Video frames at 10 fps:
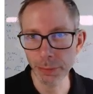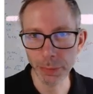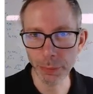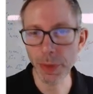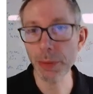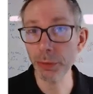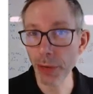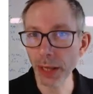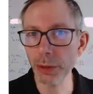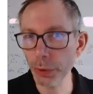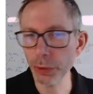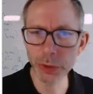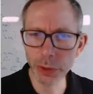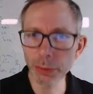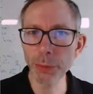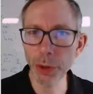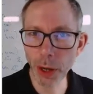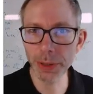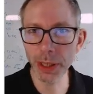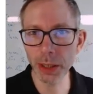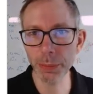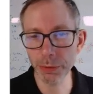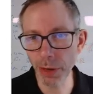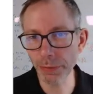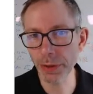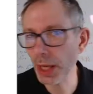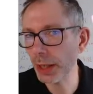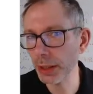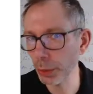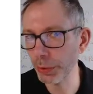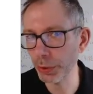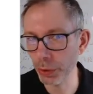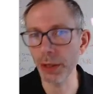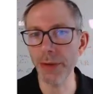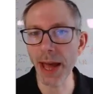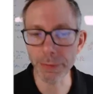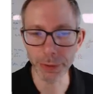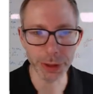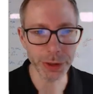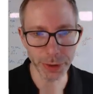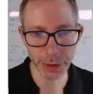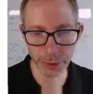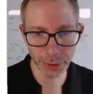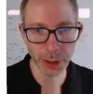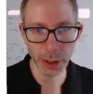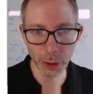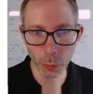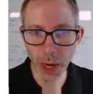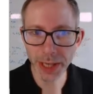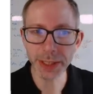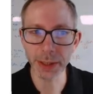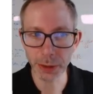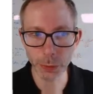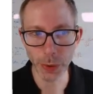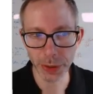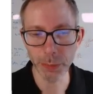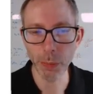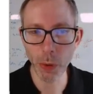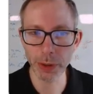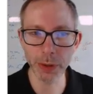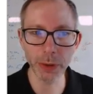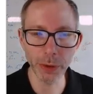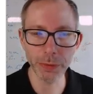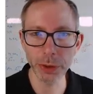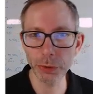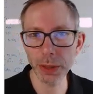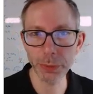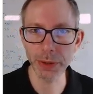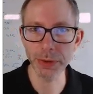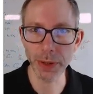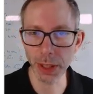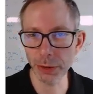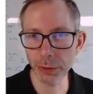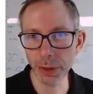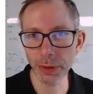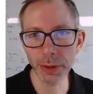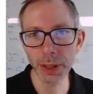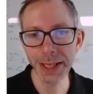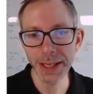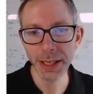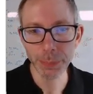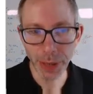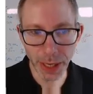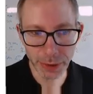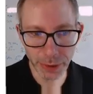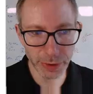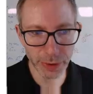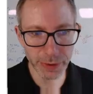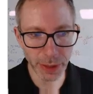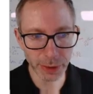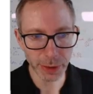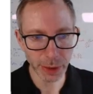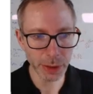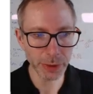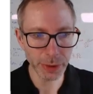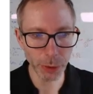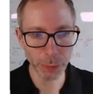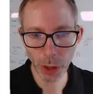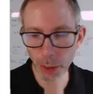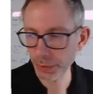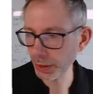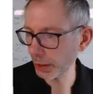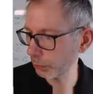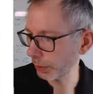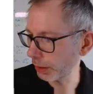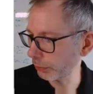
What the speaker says: Maybe in reality what you do is a little bit more complicated, but roughly the idea would be to kind of average this, weighting it with the importance of the trade with these other countries. In practice, it's done in a somewhat more complicated way.